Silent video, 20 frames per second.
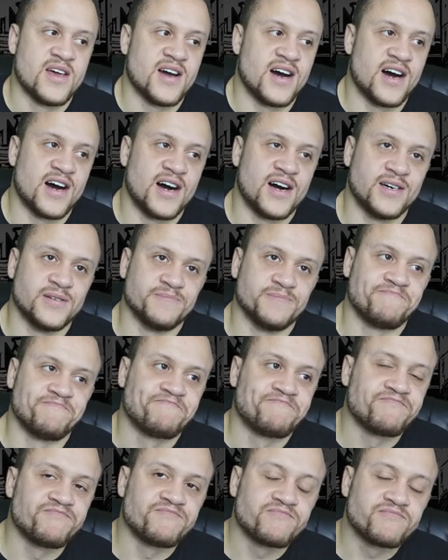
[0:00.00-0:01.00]

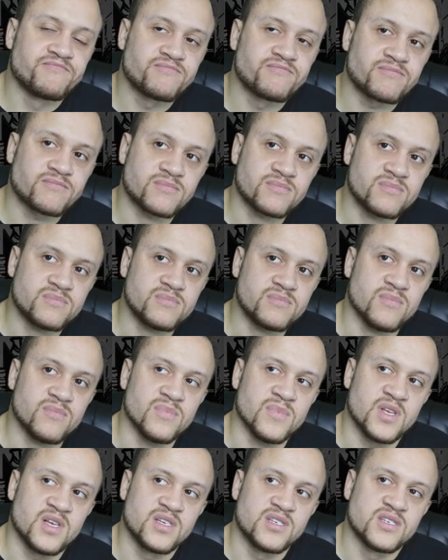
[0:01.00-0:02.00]

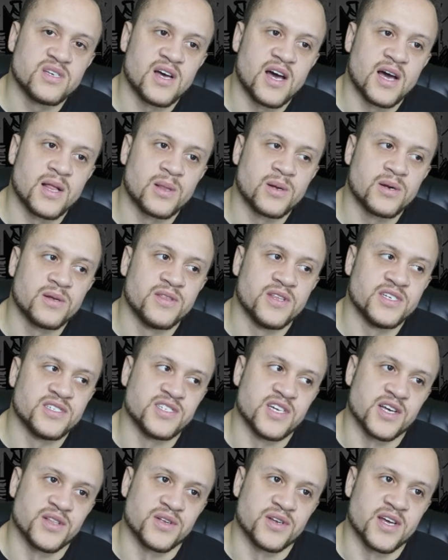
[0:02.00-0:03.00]
I learned this
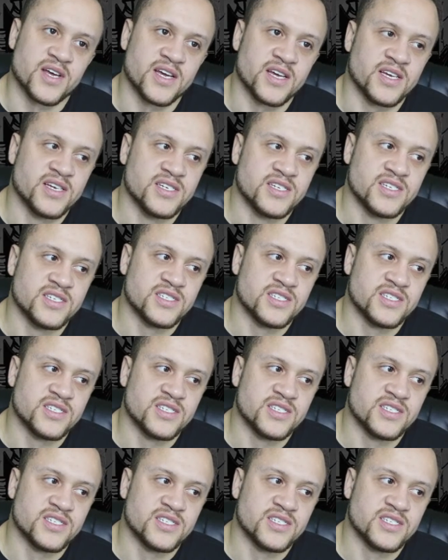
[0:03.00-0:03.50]
the other day.